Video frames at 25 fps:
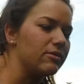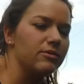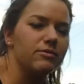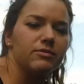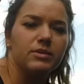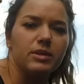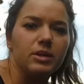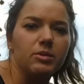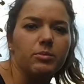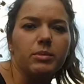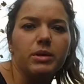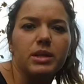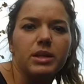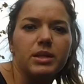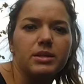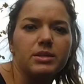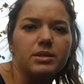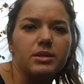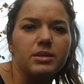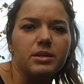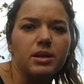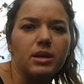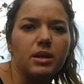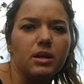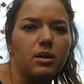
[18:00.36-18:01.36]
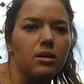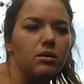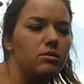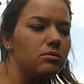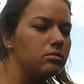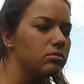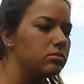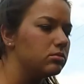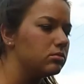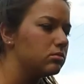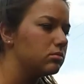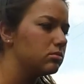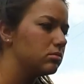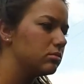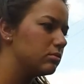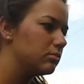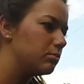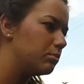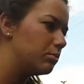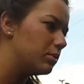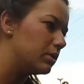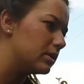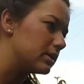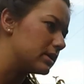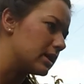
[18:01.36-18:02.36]
15 minutes and then I'll
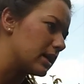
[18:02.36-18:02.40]
put